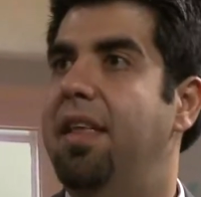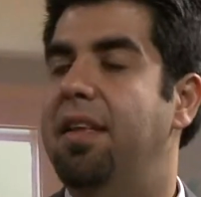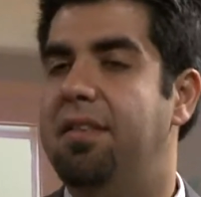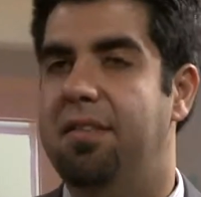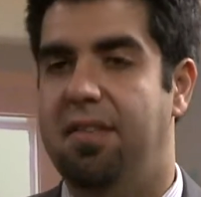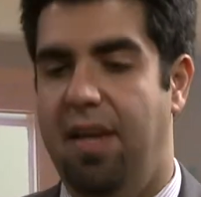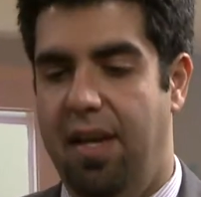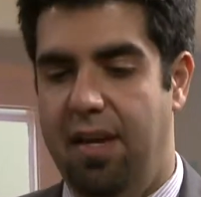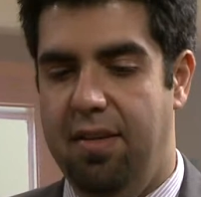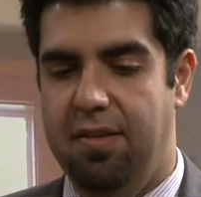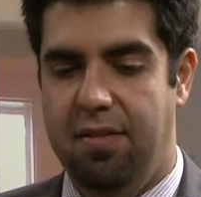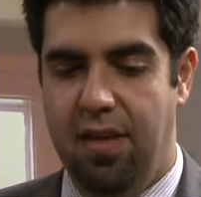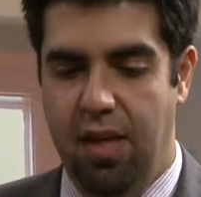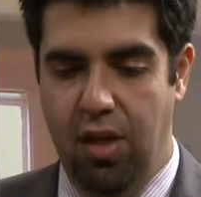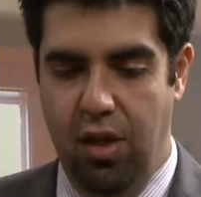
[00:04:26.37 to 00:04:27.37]
that
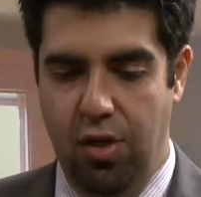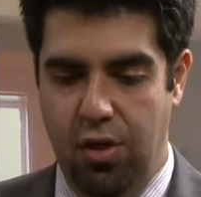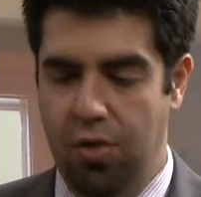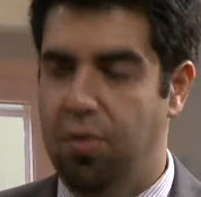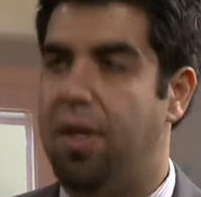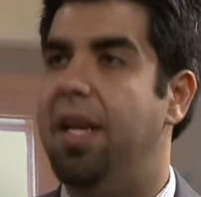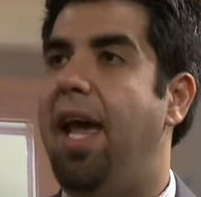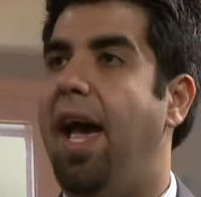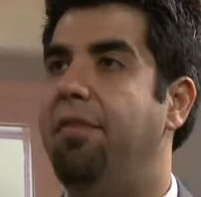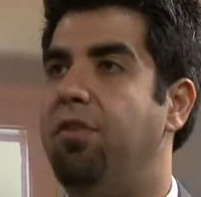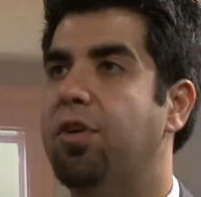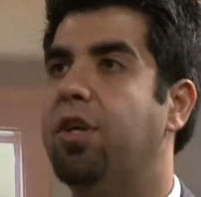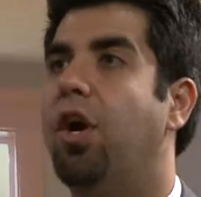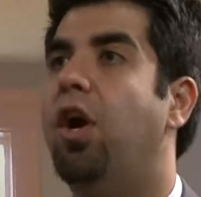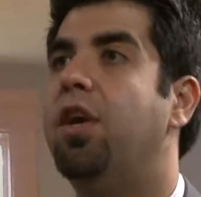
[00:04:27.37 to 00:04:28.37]
says, you can have
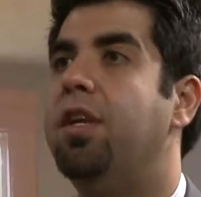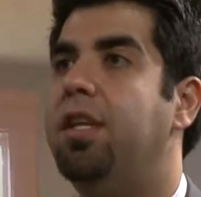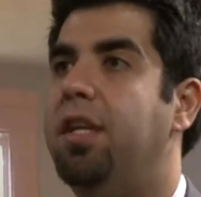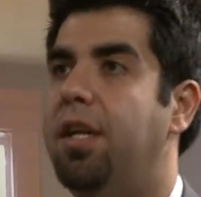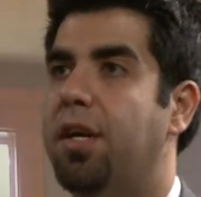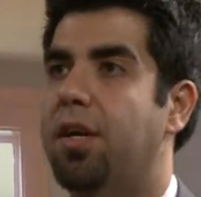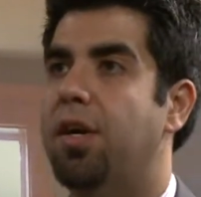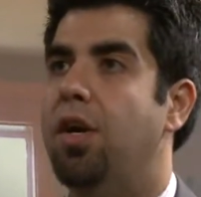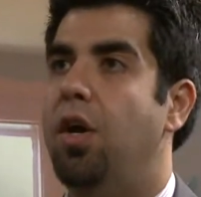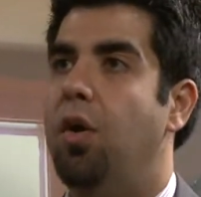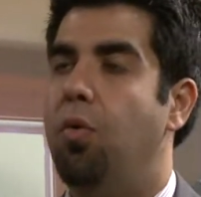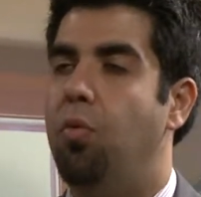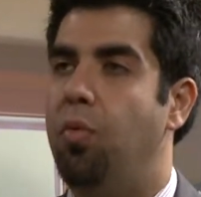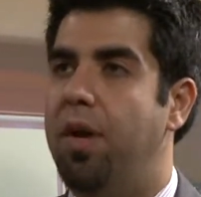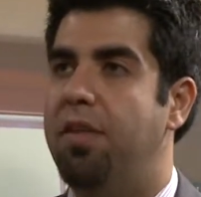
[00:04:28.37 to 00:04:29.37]
your garden here
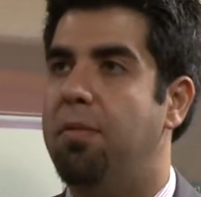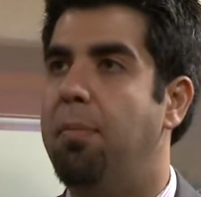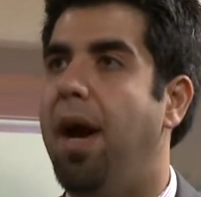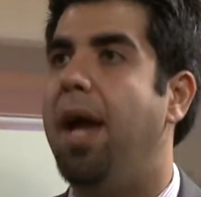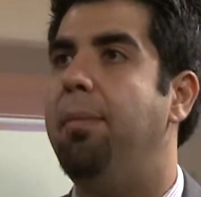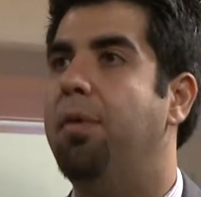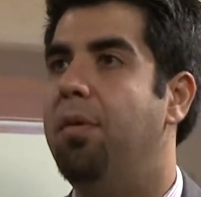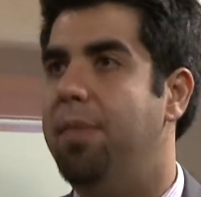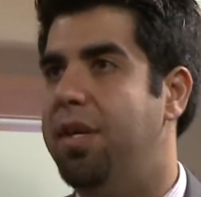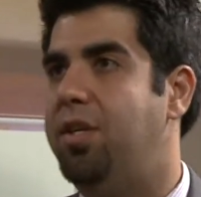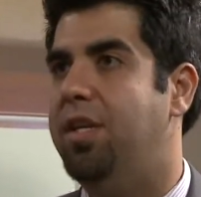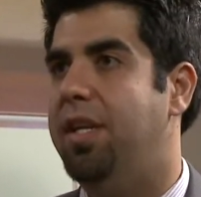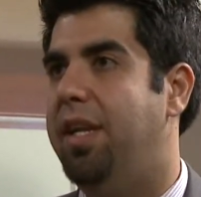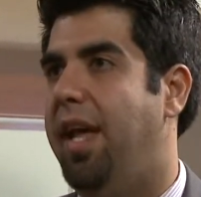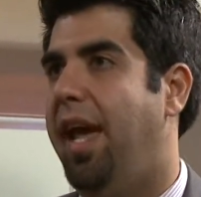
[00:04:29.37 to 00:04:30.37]
with my
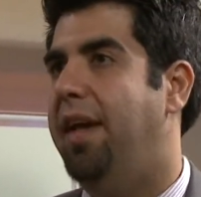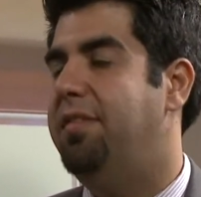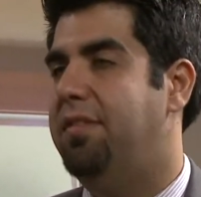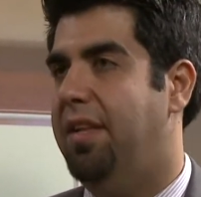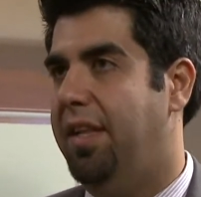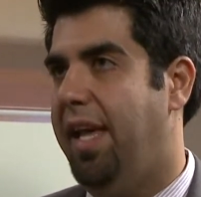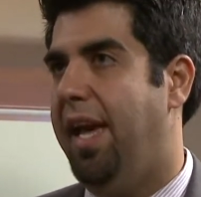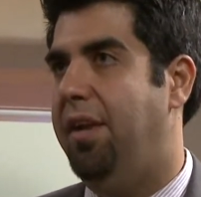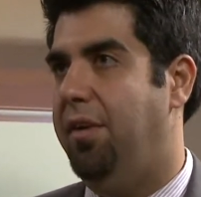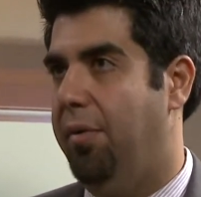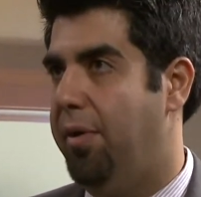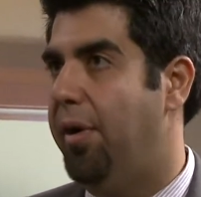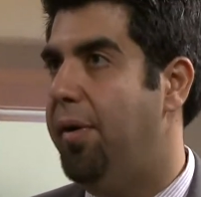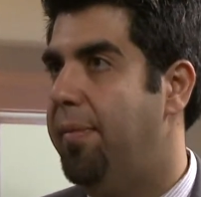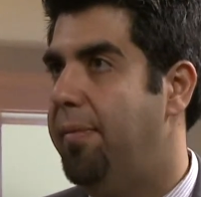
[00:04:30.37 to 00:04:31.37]
permission as the landowner.